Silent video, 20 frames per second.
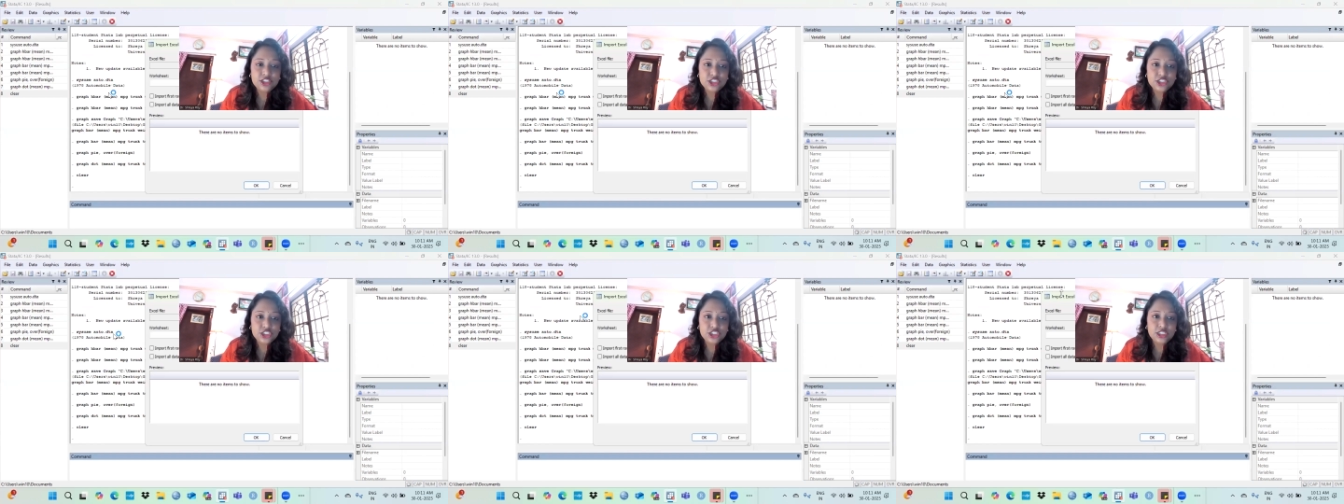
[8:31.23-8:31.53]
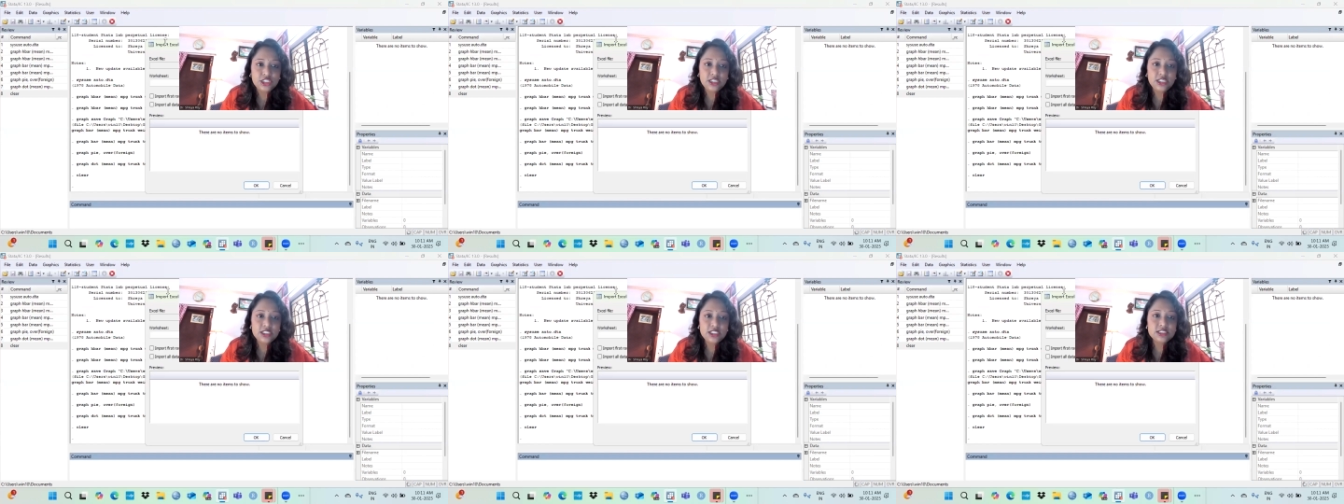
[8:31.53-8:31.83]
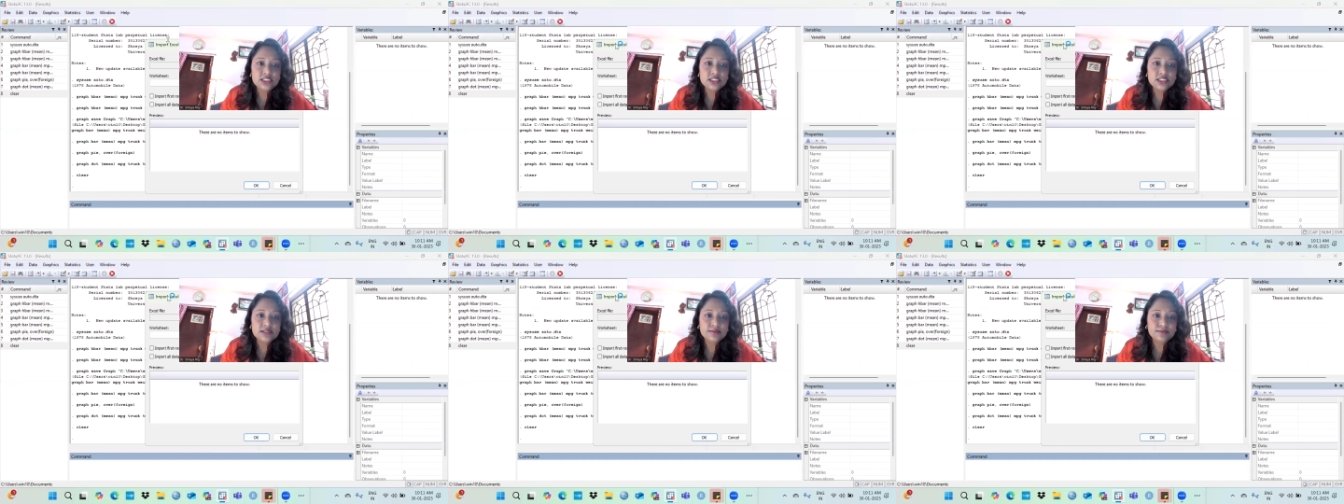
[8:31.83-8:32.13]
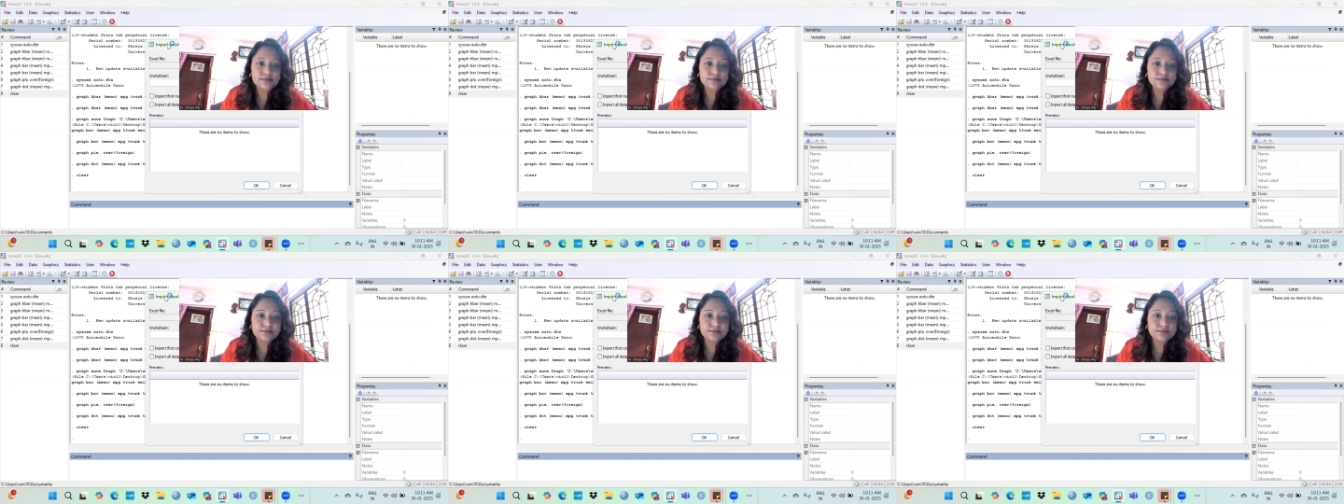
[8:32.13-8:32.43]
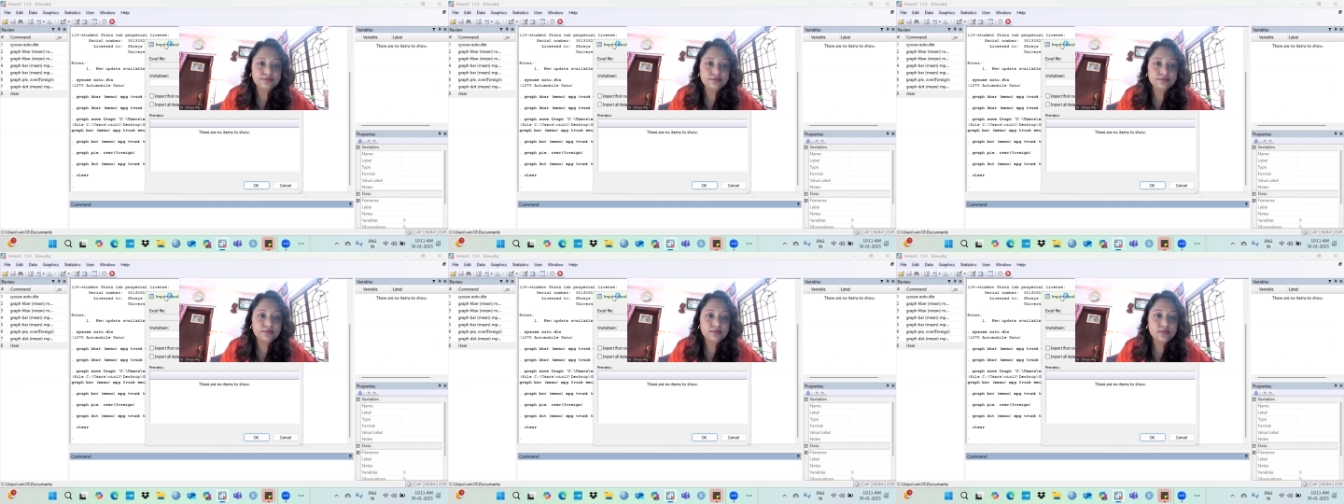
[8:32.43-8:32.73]
Sheets,
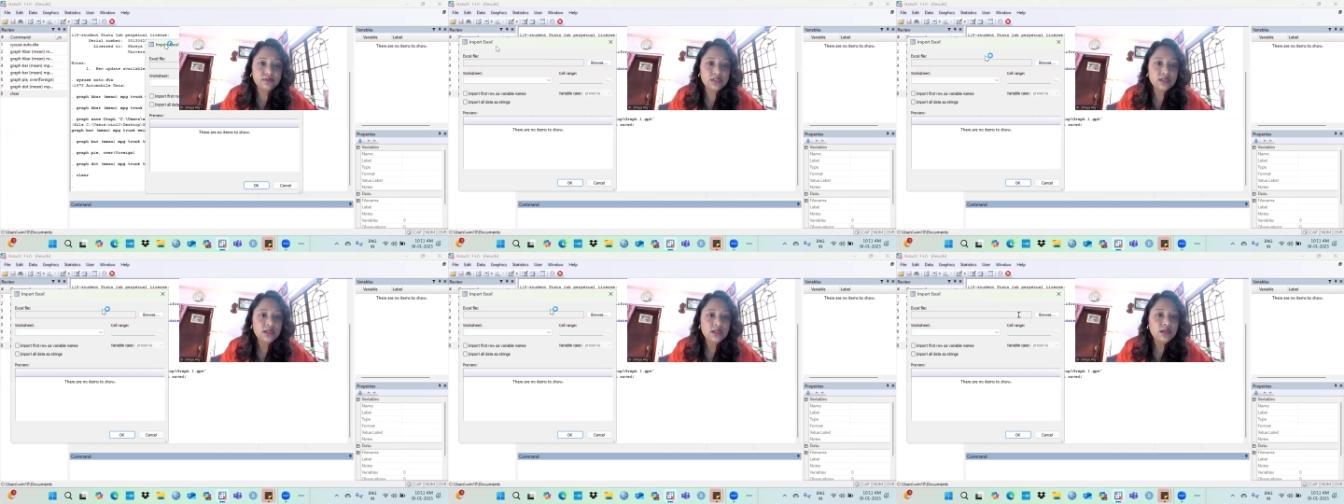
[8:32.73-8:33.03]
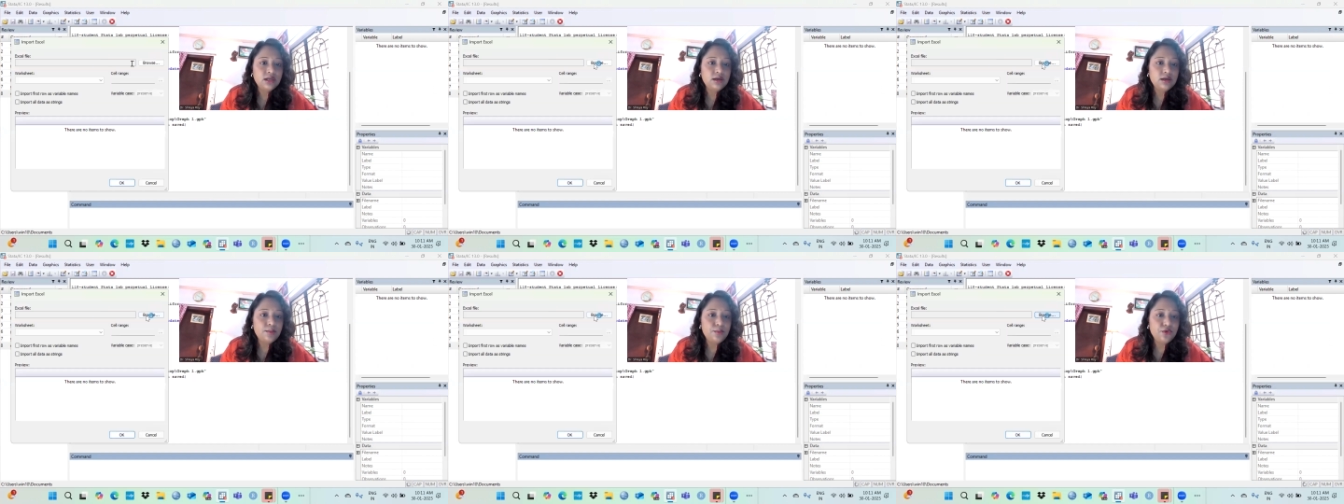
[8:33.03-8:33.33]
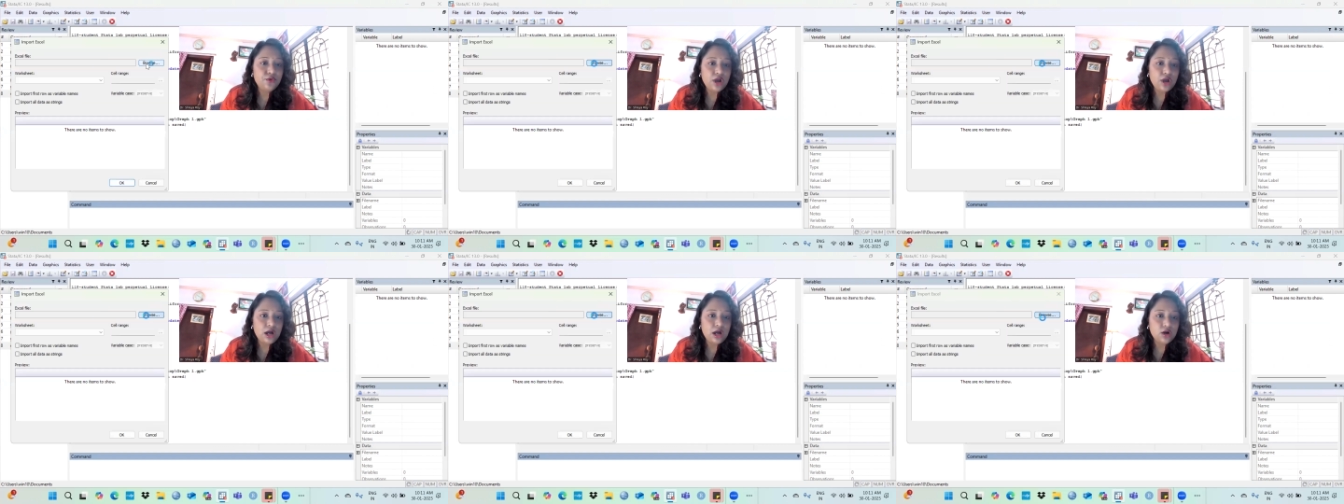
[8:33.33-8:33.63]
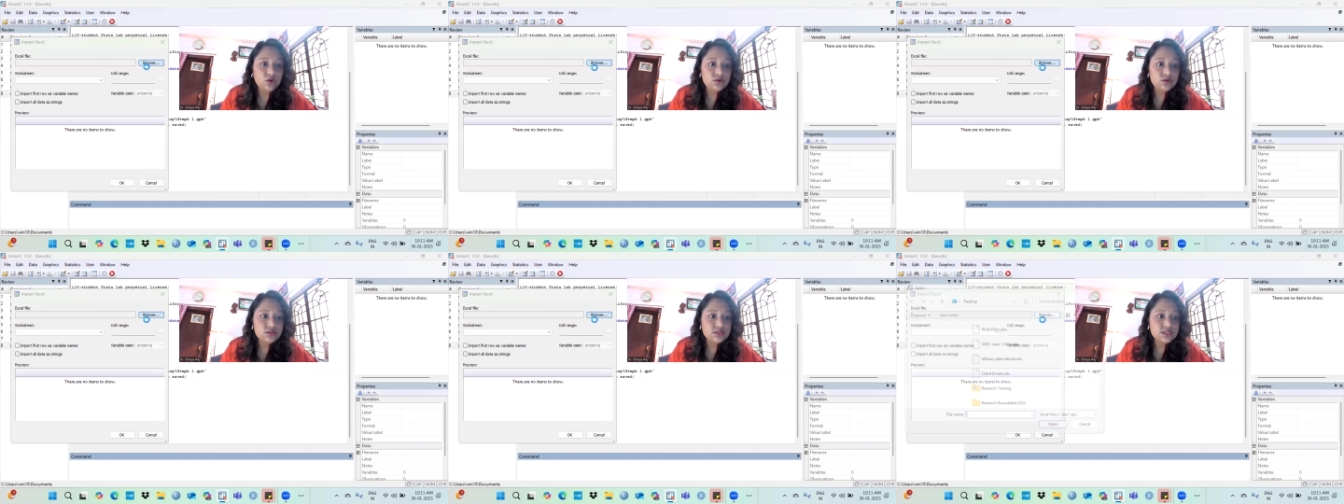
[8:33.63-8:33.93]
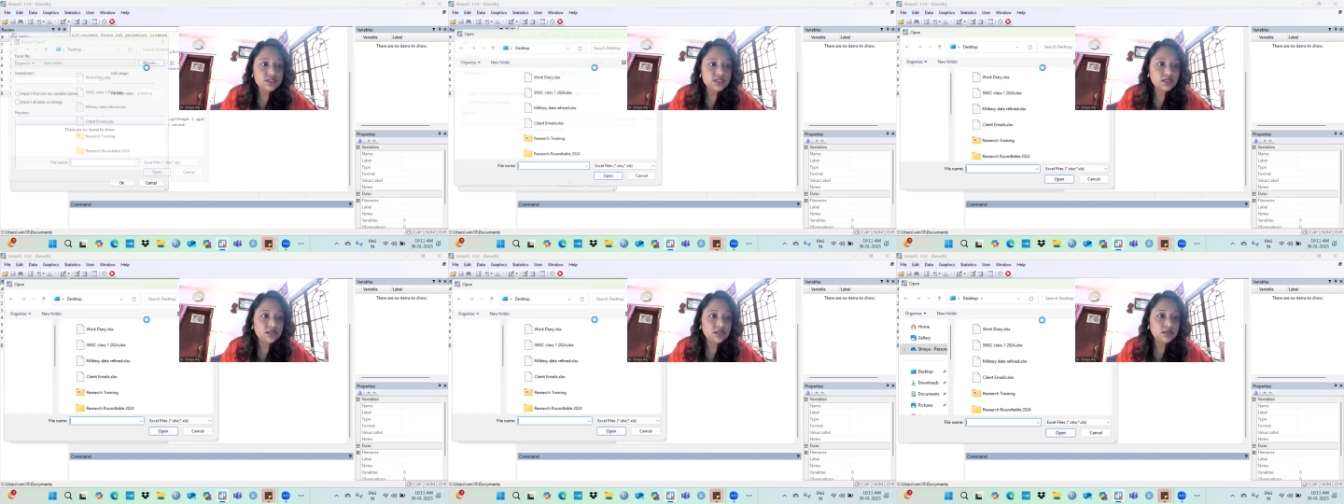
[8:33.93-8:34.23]

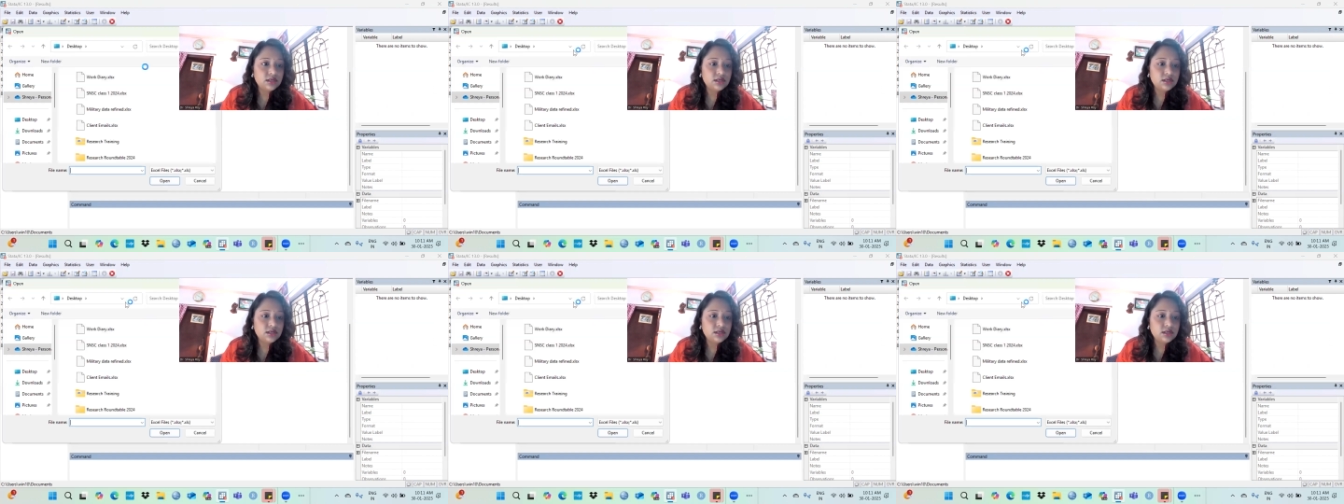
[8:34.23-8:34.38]
Browse,